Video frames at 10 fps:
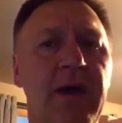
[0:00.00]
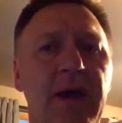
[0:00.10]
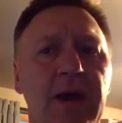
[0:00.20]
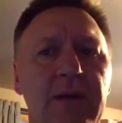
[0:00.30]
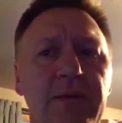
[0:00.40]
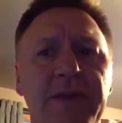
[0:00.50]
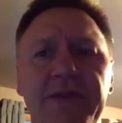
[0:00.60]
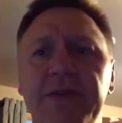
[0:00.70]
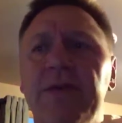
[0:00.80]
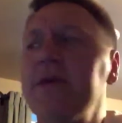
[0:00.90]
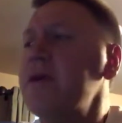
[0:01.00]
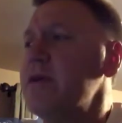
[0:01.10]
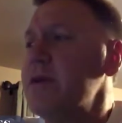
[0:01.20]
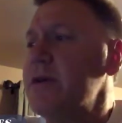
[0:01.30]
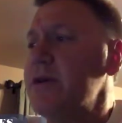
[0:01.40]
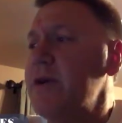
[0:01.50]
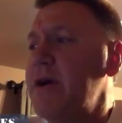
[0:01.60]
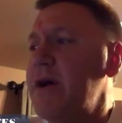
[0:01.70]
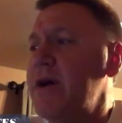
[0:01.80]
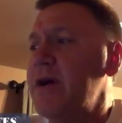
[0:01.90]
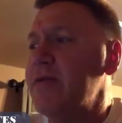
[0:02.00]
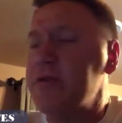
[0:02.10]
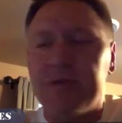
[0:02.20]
I read the story earlier of